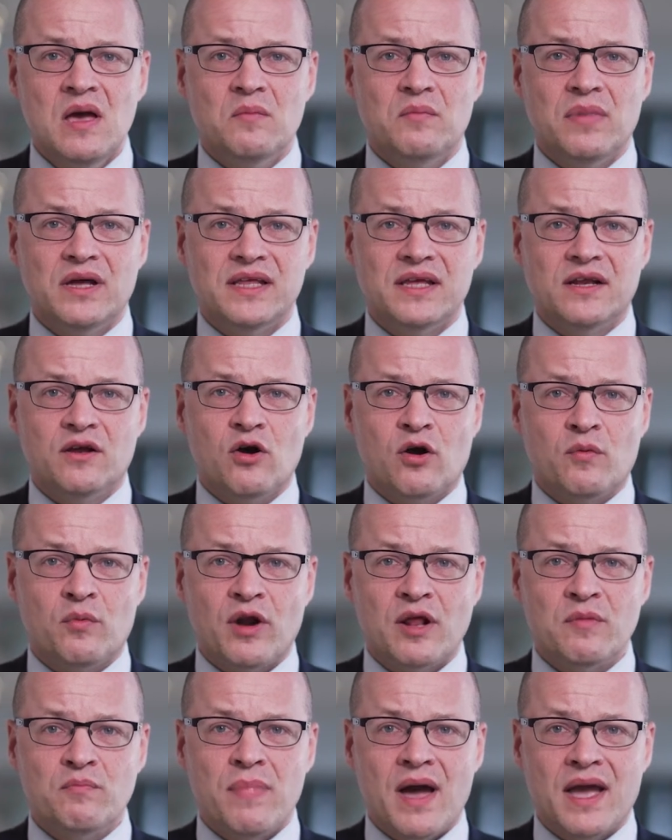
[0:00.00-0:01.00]
but in
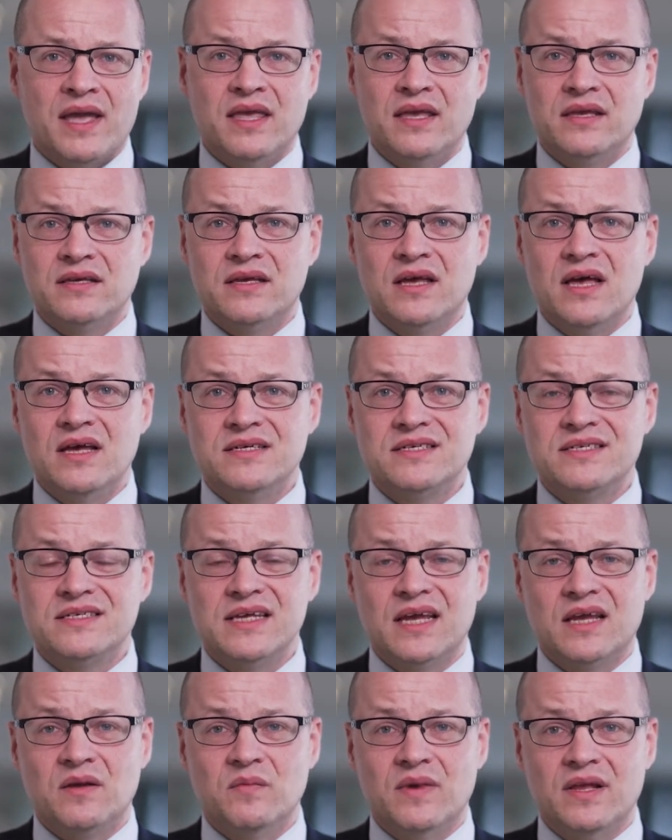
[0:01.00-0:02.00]
corporate banking
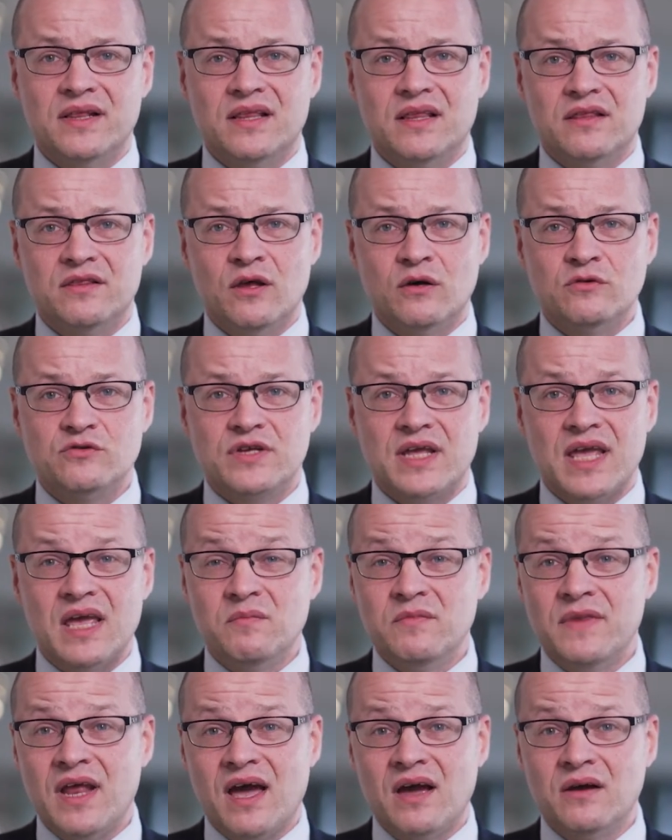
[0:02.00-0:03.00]
segment, those
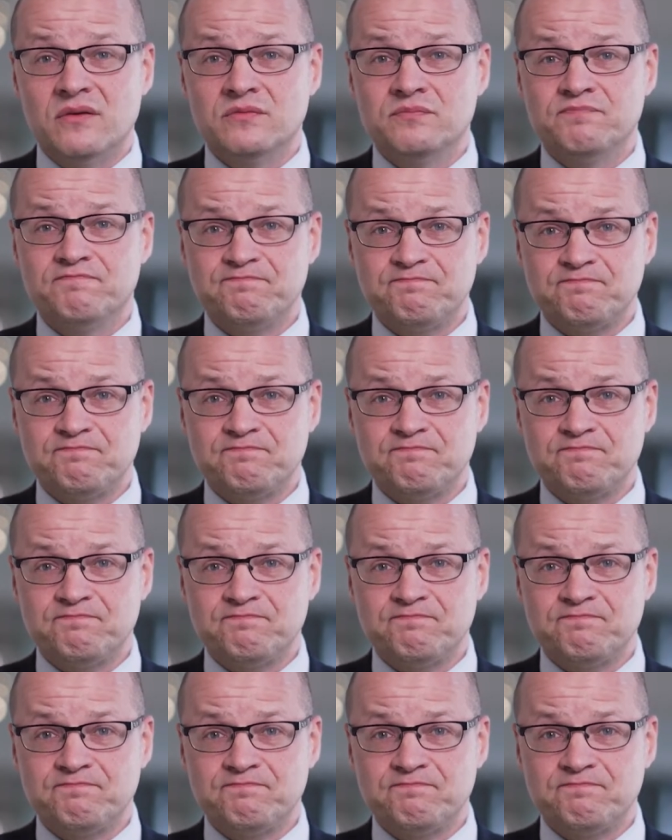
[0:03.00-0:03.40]
came down.